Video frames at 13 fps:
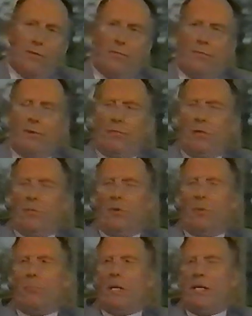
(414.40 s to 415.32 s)

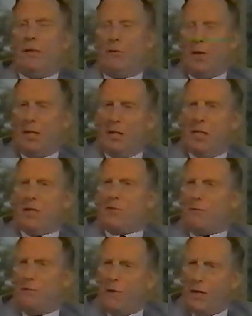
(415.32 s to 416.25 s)
the main thing is
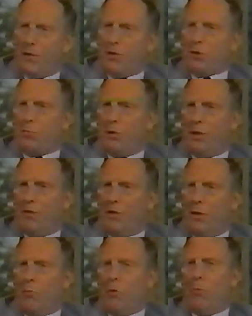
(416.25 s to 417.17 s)
fear, this belief
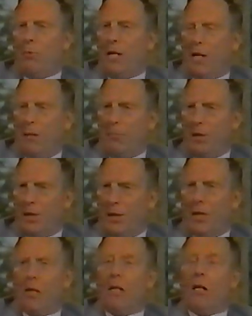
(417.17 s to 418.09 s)
that they won't be happy again.